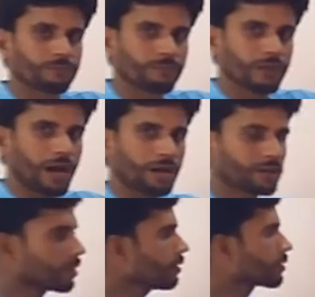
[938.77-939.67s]

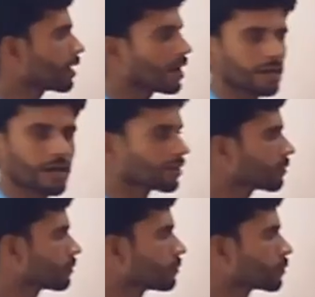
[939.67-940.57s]
Articles are
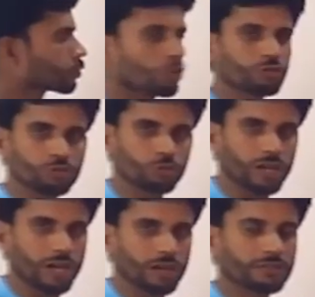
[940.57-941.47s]
those
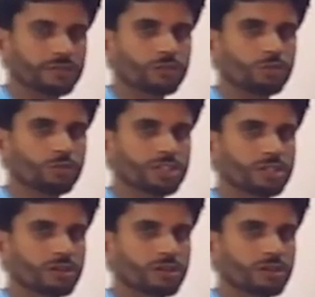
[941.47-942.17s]
words which